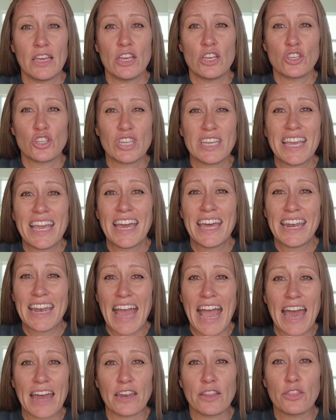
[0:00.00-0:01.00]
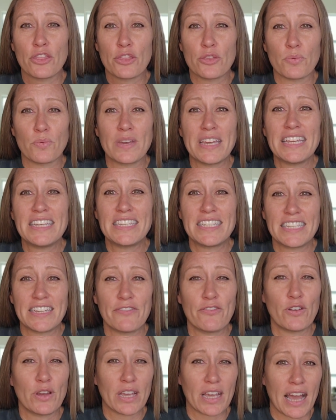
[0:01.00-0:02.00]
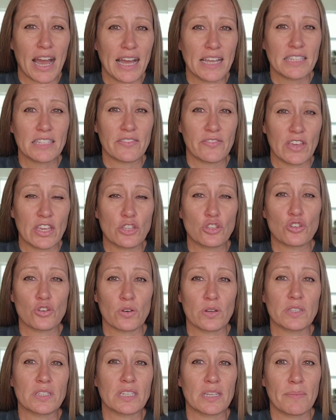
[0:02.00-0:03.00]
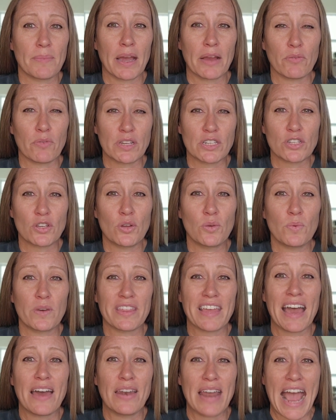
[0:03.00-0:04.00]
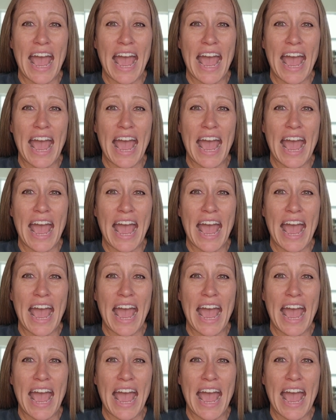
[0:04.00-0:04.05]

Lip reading: She had added three different kinds of insurance to my rental without